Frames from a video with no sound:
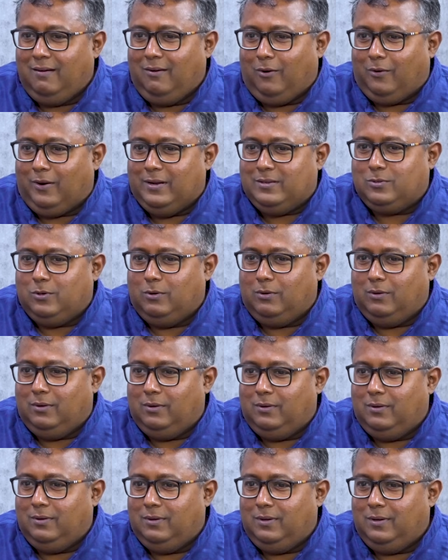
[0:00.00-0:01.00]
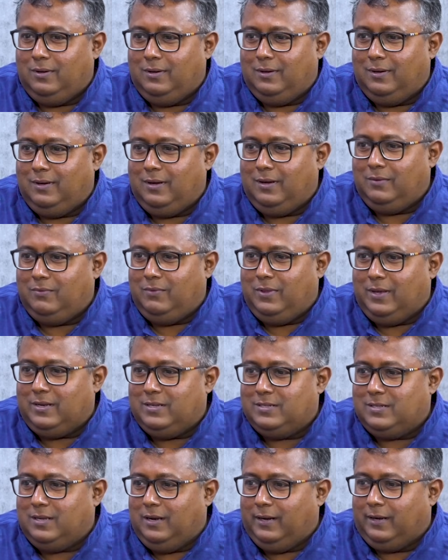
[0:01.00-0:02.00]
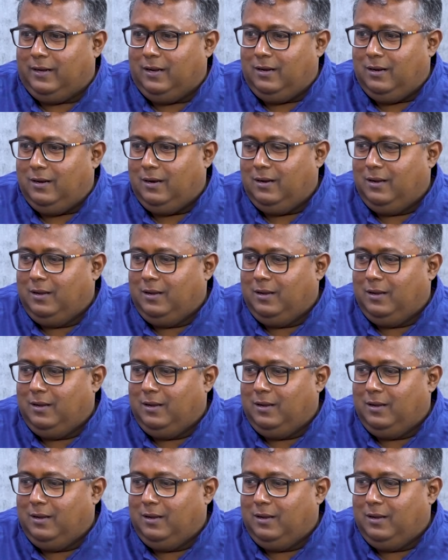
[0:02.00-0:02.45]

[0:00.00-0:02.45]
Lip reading: All right. So there is a little